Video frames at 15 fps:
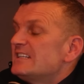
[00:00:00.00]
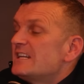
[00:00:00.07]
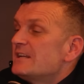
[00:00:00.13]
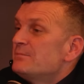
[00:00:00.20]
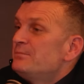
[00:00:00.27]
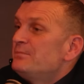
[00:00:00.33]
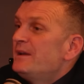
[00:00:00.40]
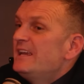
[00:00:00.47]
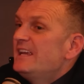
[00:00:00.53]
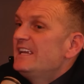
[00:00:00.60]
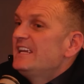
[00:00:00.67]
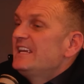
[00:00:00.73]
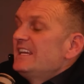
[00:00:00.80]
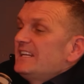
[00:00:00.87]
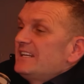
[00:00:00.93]
the
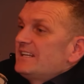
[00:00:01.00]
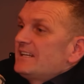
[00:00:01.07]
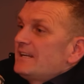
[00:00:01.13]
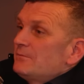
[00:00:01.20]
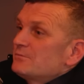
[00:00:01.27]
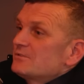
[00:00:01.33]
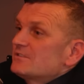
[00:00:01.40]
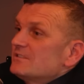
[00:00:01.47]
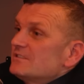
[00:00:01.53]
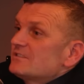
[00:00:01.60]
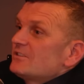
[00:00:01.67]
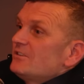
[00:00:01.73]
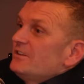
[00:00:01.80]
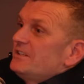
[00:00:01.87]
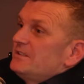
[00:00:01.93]
pain that was
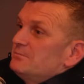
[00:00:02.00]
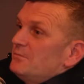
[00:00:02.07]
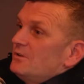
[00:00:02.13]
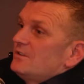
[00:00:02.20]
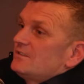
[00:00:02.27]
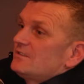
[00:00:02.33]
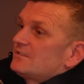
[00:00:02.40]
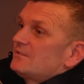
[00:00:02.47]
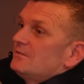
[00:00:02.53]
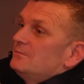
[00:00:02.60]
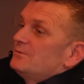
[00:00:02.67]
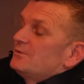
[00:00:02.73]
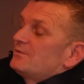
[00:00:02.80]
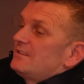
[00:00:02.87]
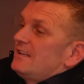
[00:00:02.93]
inside my
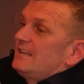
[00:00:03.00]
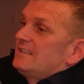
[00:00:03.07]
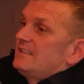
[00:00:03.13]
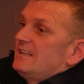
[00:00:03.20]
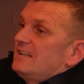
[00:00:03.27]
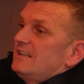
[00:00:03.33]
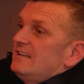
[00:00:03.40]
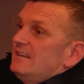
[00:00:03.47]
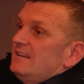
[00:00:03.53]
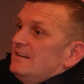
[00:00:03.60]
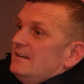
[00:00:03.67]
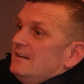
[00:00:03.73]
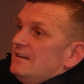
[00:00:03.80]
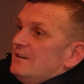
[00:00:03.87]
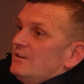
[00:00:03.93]
stomach that day,
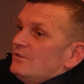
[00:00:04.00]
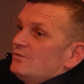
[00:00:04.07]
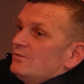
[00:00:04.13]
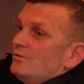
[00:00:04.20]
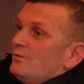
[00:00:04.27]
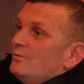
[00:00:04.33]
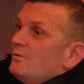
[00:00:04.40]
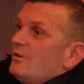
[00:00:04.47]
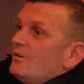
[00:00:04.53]
you know,